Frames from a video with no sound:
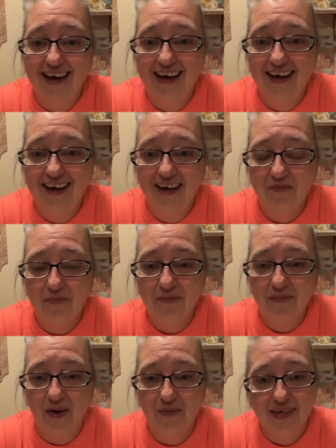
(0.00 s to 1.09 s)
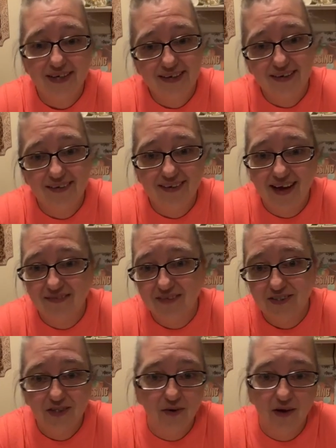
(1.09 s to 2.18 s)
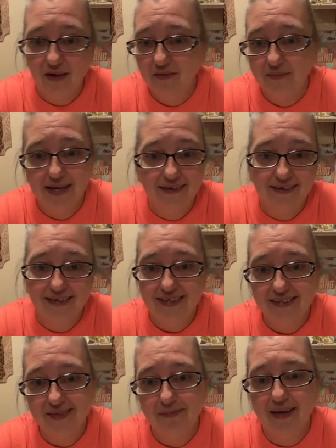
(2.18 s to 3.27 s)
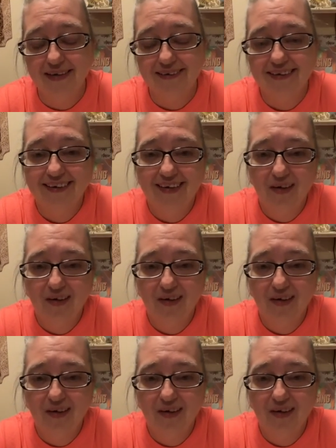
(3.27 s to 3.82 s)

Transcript: I wanted to go live and show all of my goodies, but